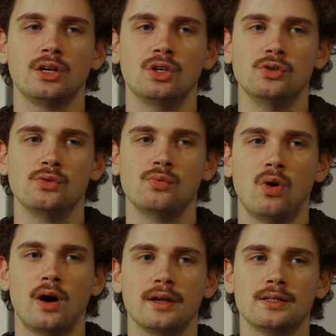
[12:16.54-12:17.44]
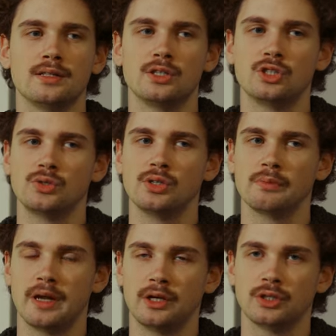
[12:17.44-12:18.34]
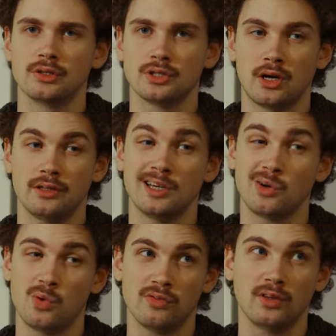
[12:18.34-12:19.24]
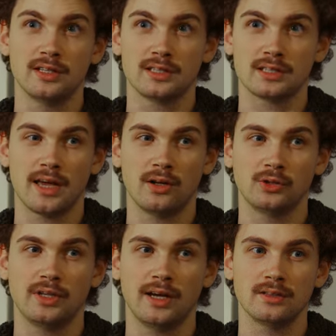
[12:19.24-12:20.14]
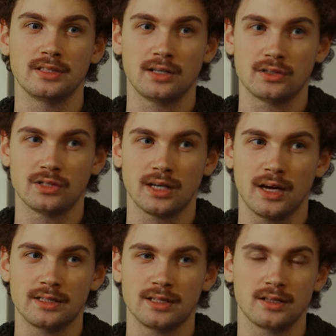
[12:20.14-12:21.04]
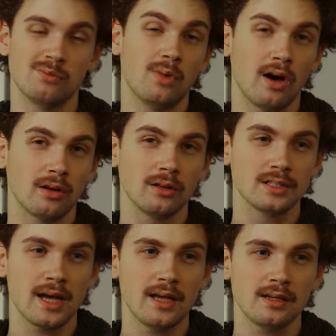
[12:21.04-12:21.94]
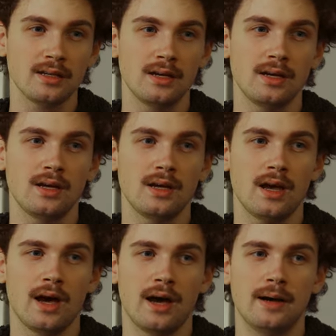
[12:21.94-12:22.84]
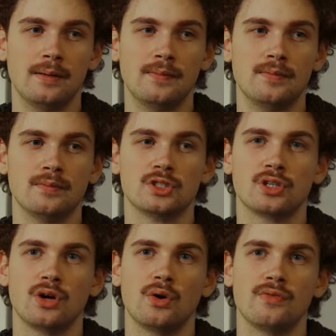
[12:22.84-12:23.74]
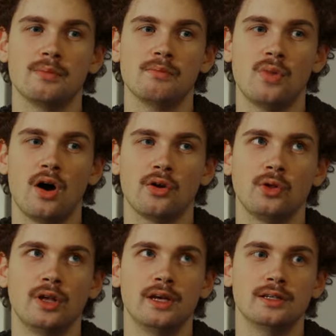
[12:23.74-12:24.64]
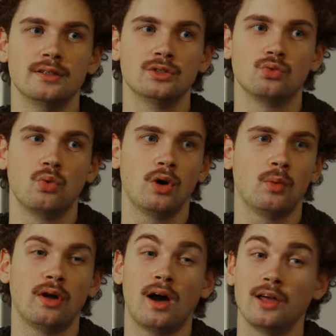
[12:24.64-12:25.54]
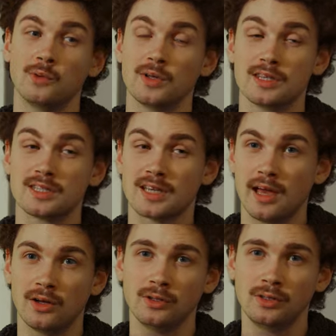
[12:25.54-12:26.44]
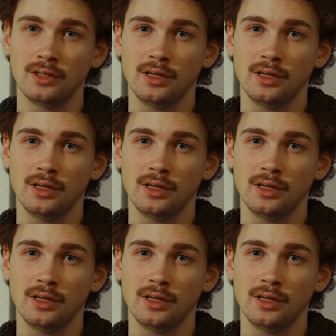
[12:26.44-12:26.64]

you'd want to shoot your miniatures on the equivalent scaled-down sensor size that the model is at. So if the model is 1/100th scale,